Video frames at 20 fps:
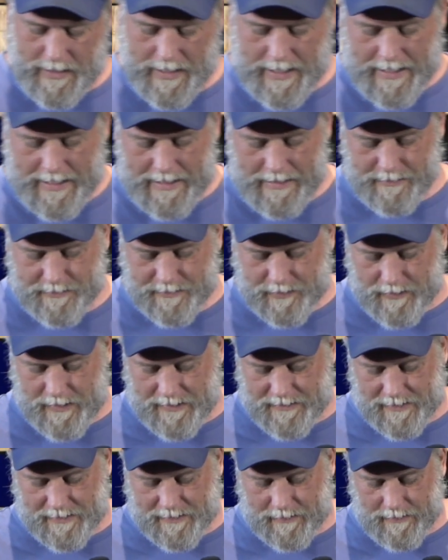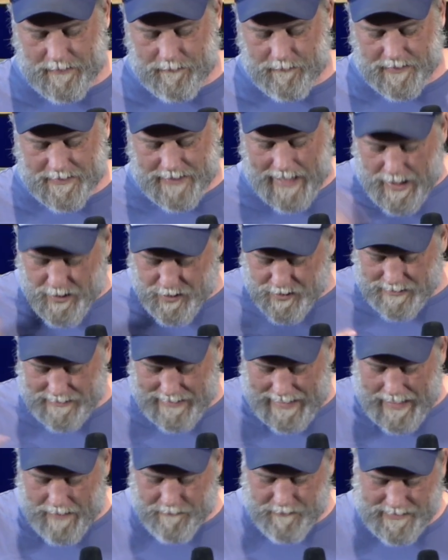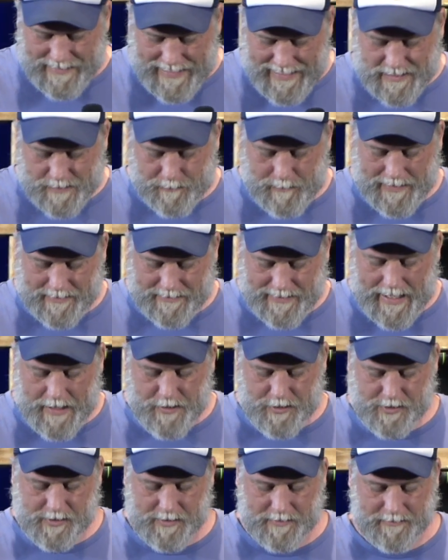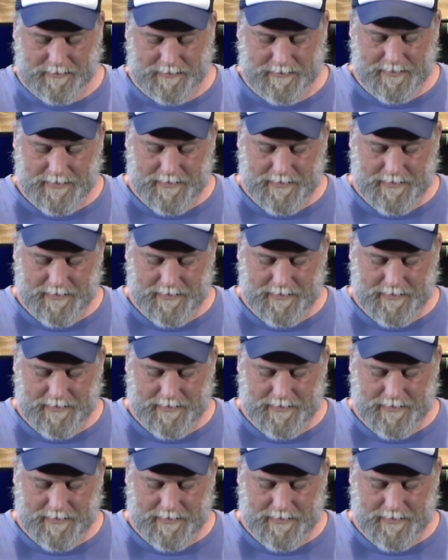uh, so there's this invitation to have an expectation.